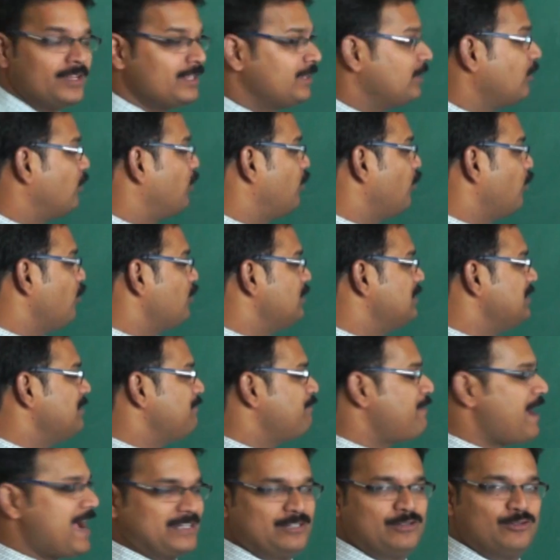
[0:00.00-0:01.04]
The closely
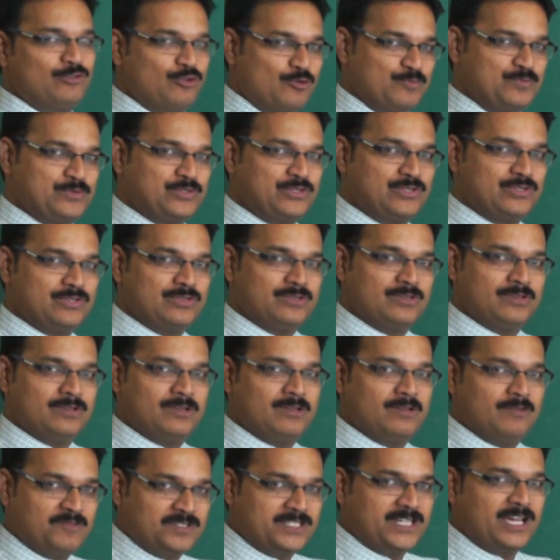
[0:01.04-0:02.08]
packed loops,
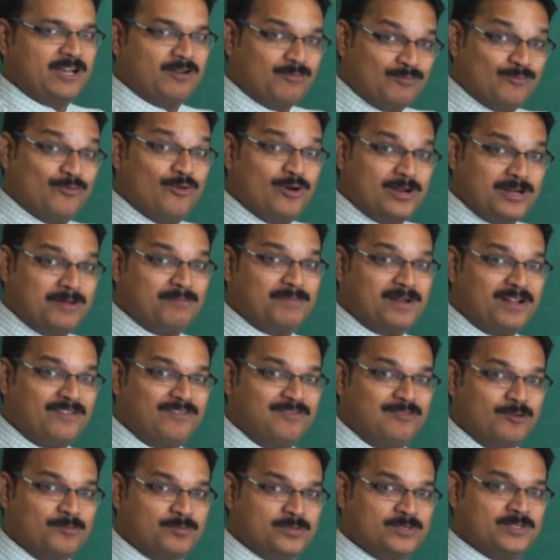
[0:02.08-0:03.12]
which have more number of
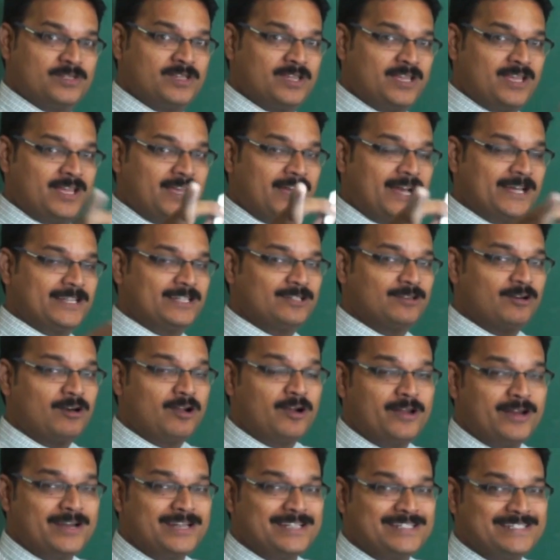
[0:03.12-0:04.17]
loops, I think
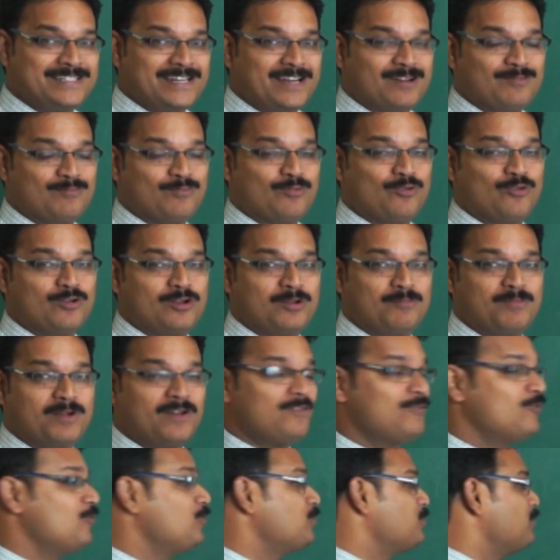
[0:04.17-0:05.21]
already understand. More number
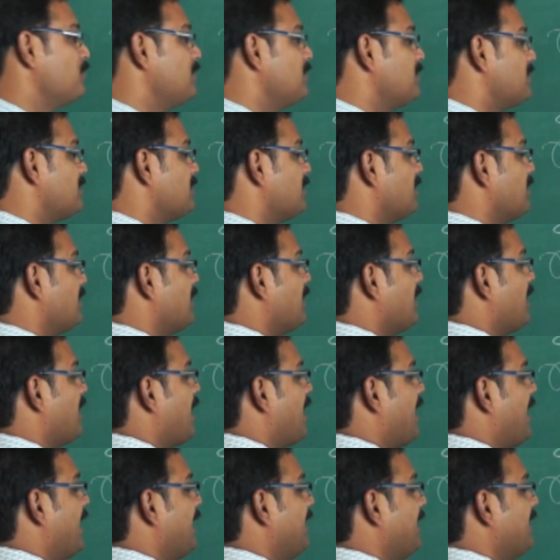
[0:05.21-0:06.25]
of loops means
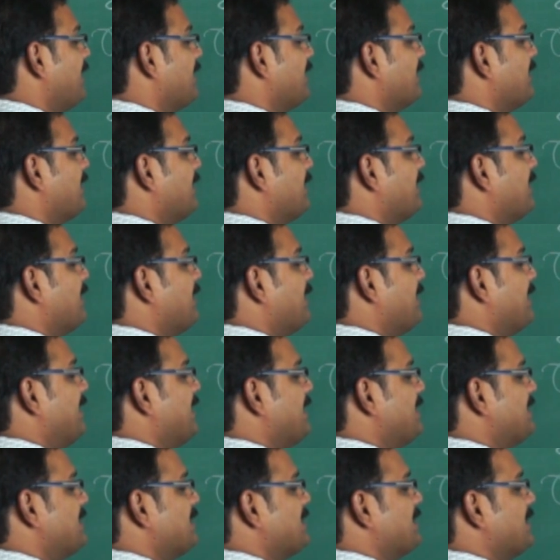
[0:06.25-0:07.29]
high
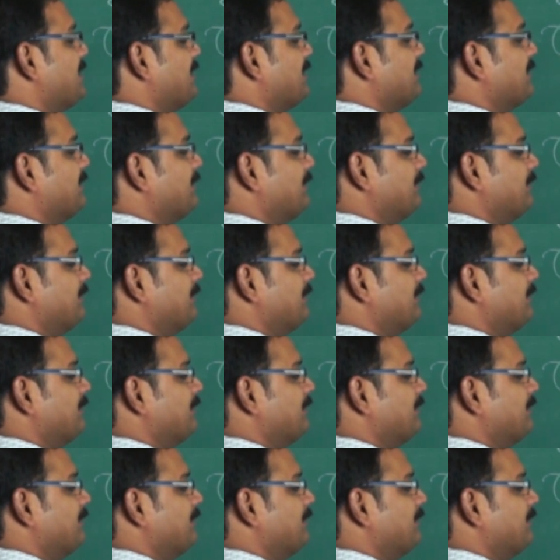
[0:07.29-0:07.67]
density